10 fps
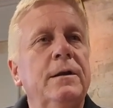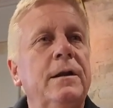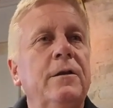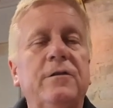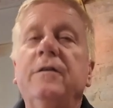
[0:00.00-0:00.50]

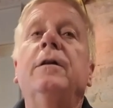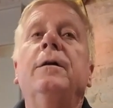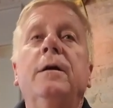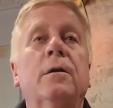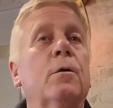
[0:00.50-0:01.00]
the
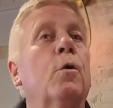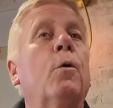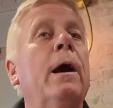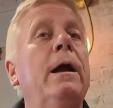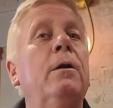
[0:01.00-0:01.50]
distilling,
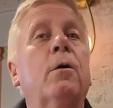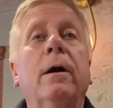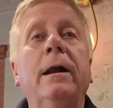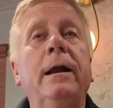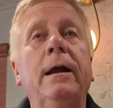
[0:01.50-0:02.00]
grain
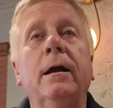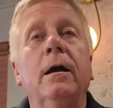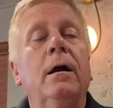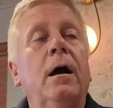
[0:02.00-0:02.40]
grading,